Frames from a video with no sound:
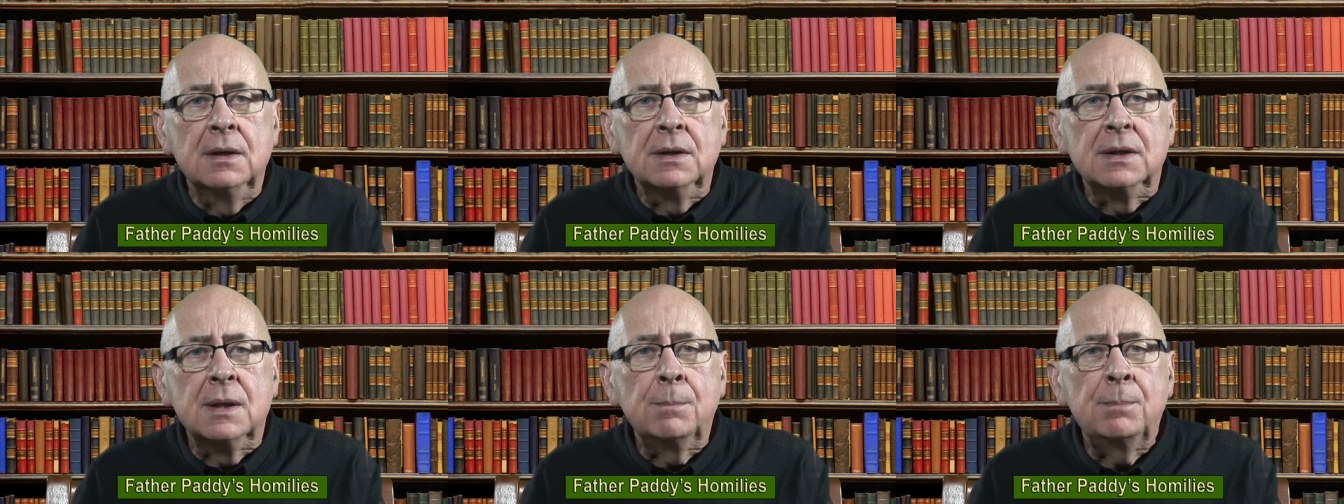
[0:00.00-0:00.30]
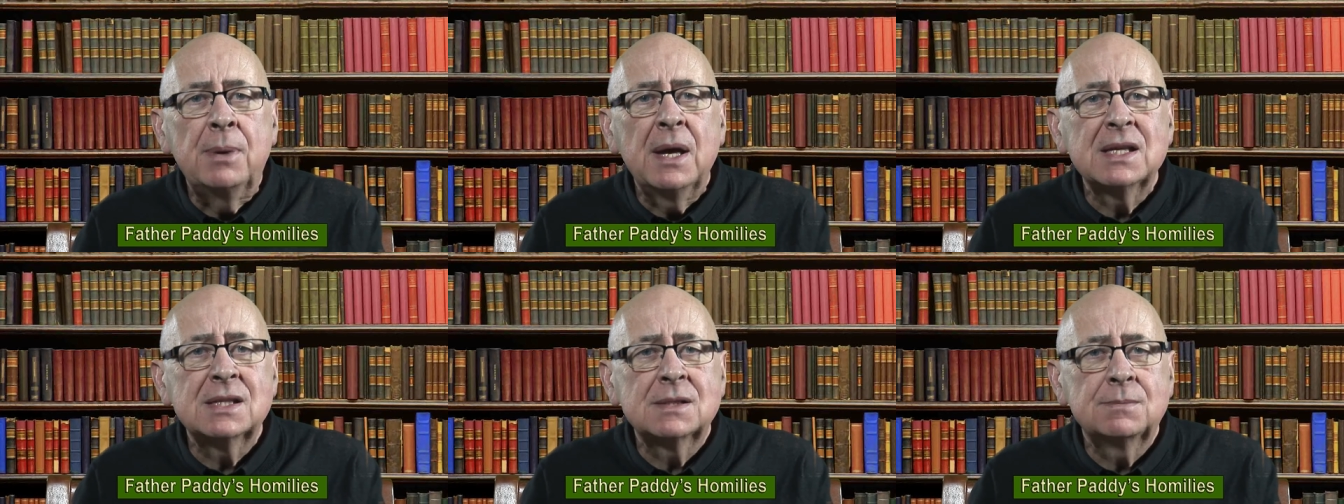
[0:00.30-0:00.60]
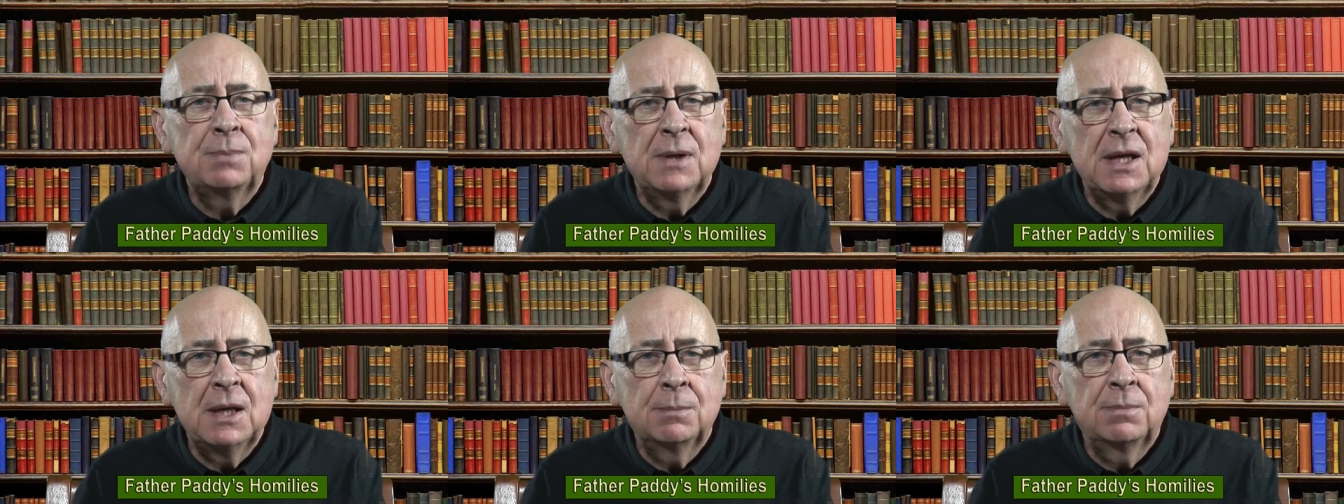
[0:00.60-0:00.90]
The
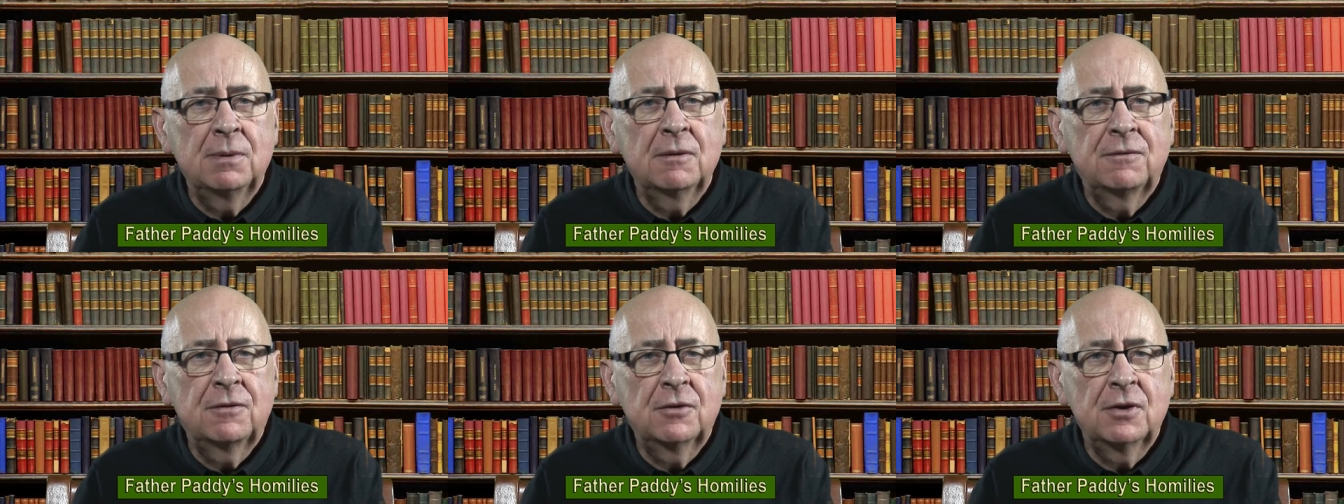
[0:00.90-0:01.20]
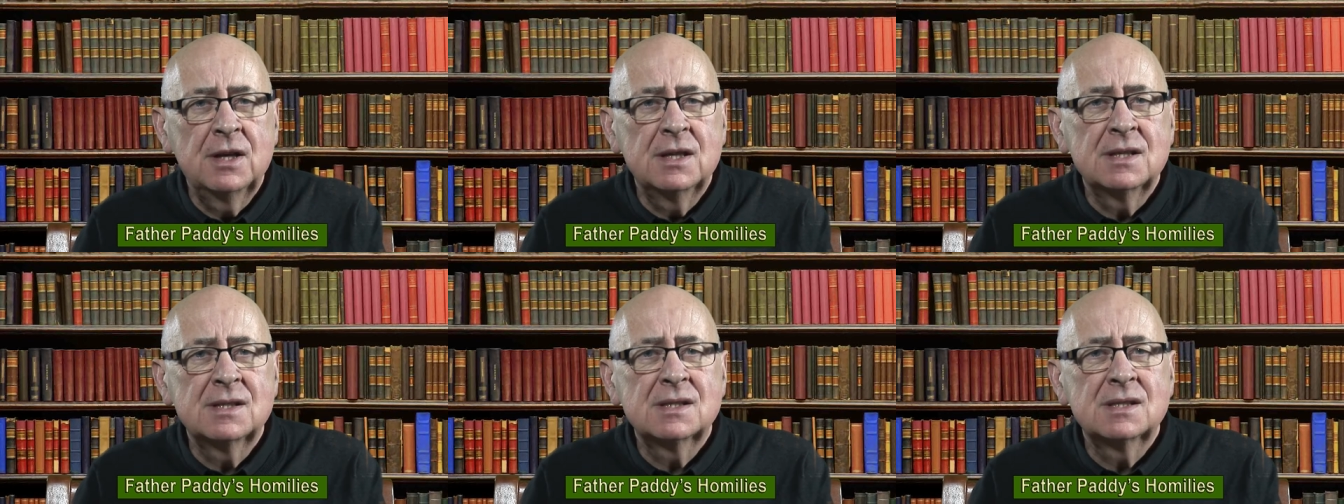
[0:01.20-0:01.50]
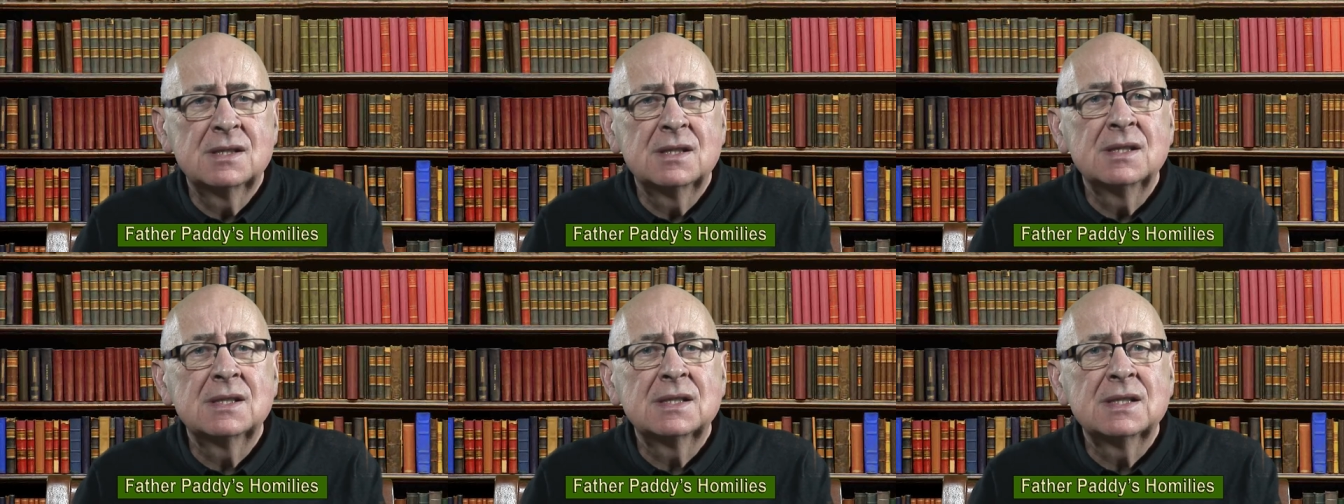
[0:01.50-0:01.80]
best people, for
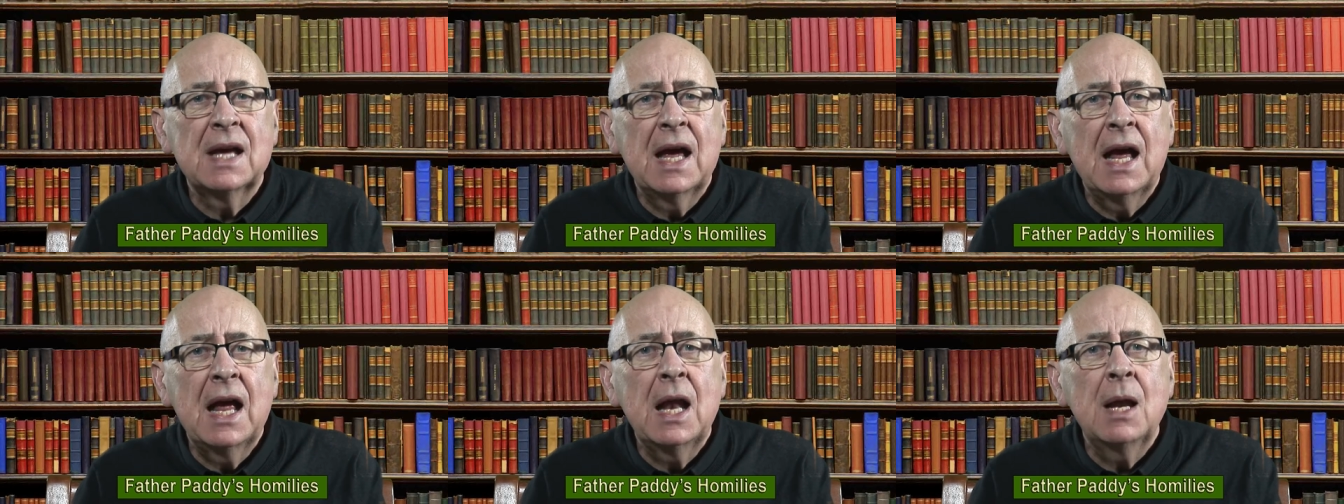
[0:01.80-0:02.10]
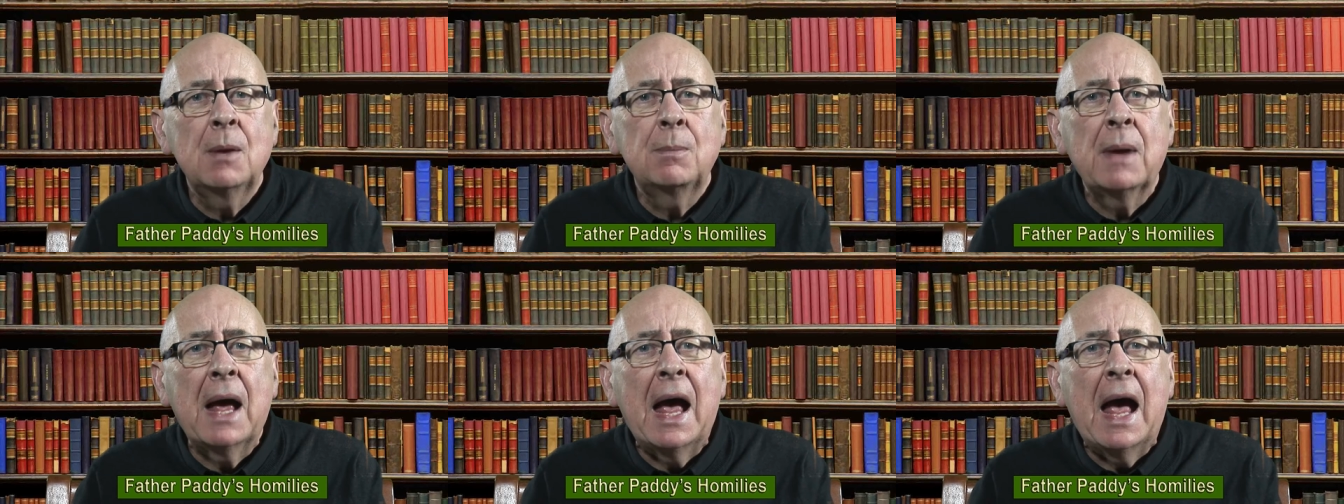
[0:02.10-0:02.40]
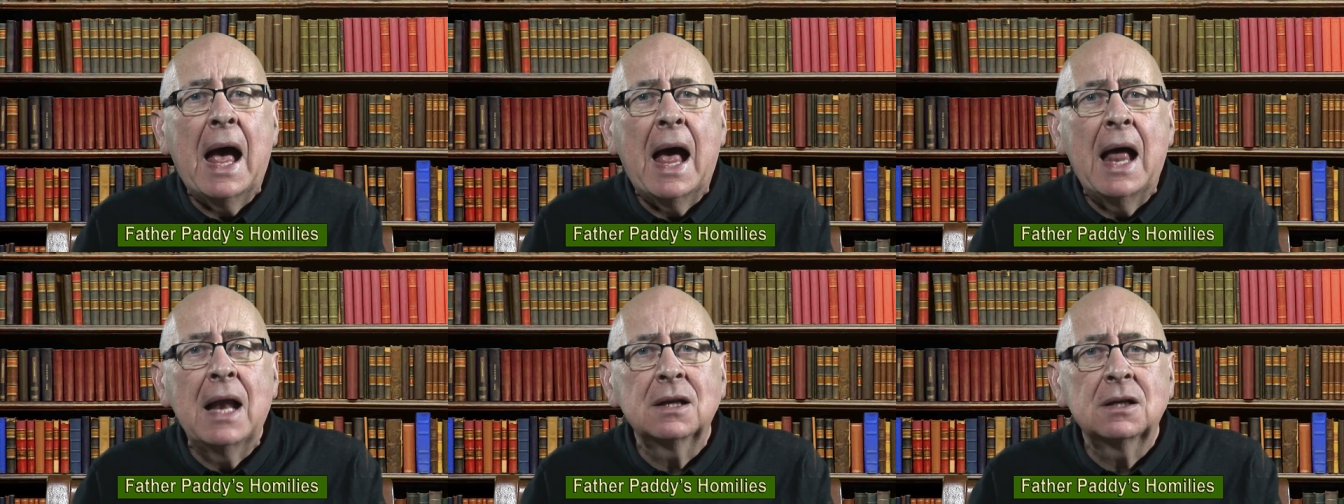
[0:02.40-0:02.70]
instance, to help
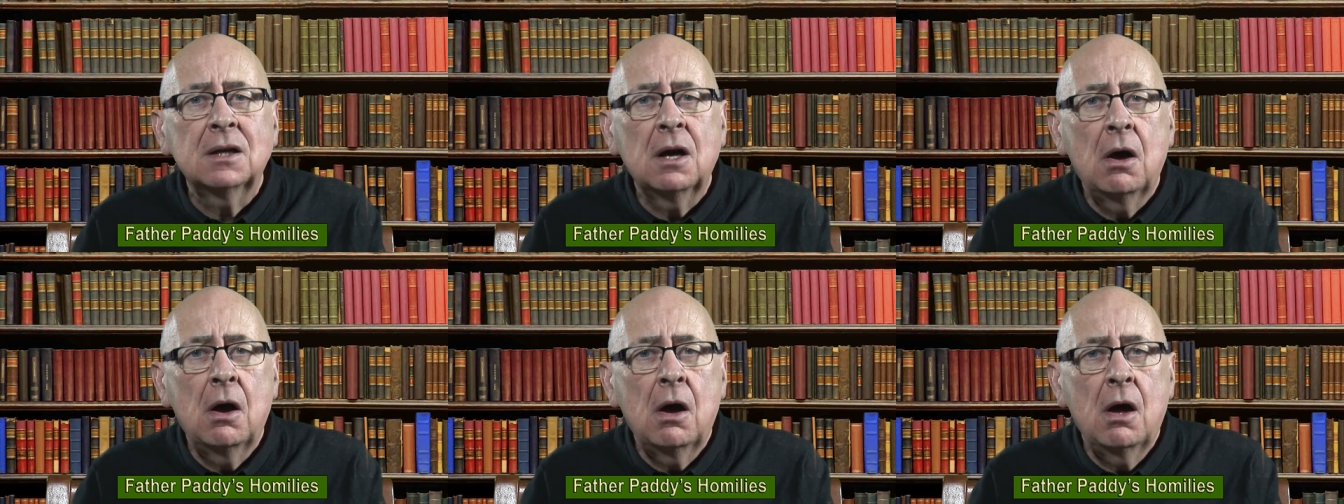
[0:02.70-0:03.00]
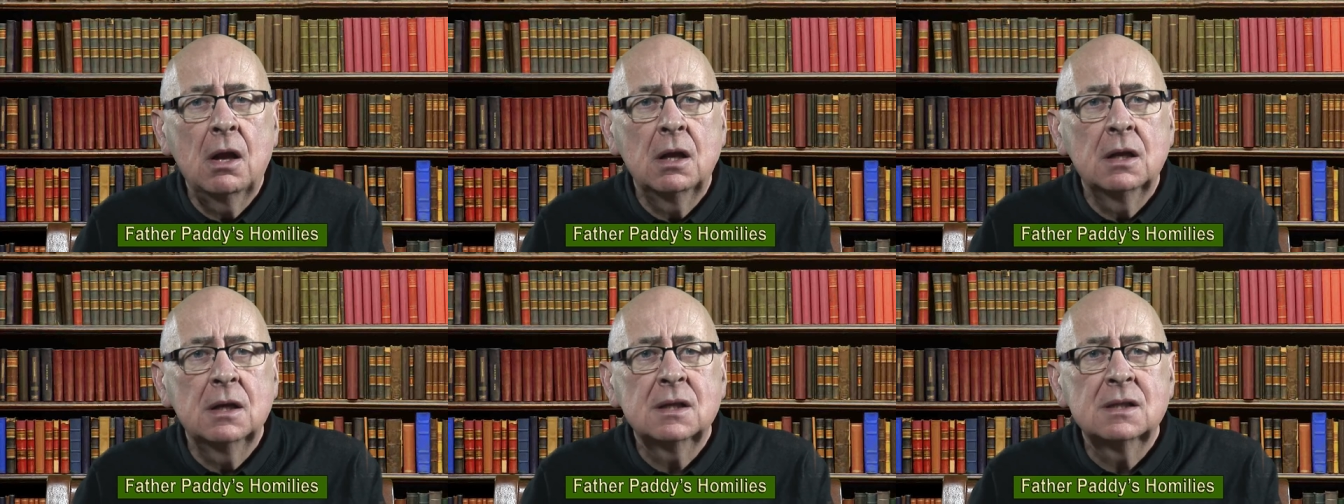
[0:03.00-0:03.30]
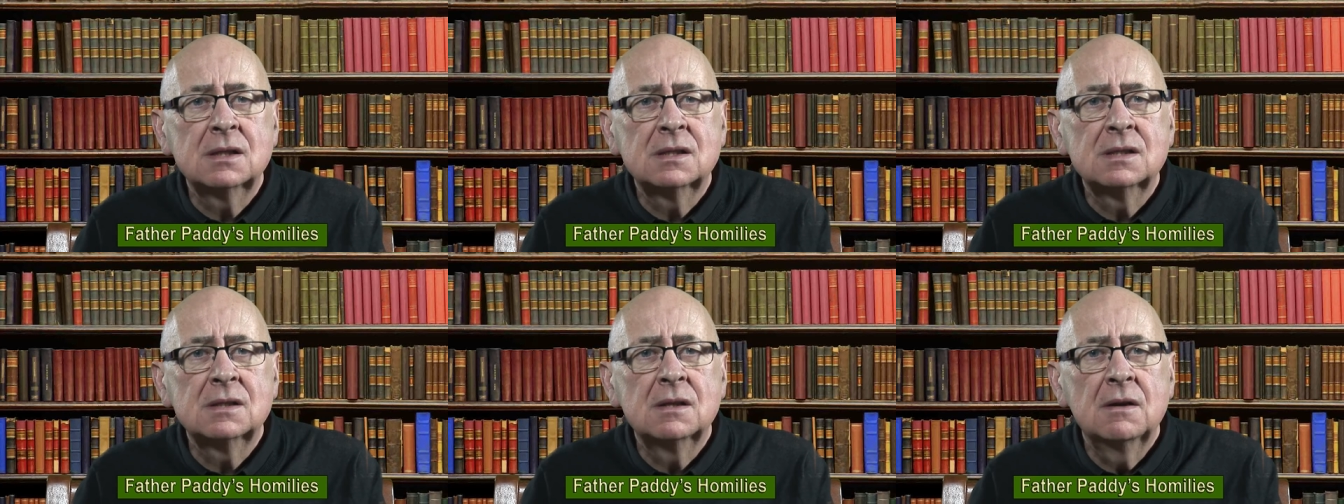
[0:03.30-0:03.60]

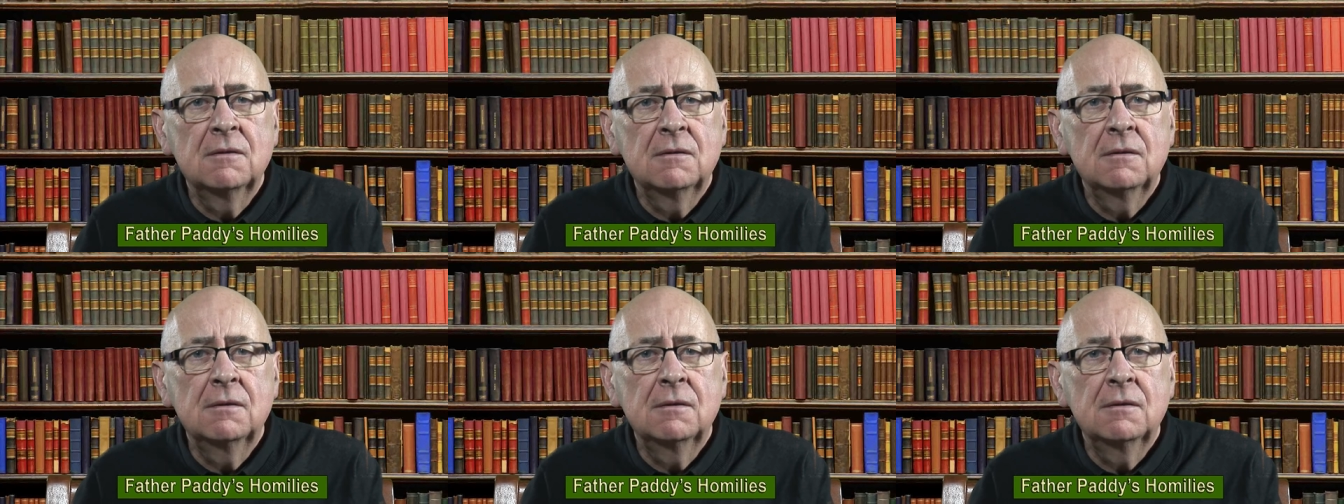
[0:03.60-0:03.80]
alcoholics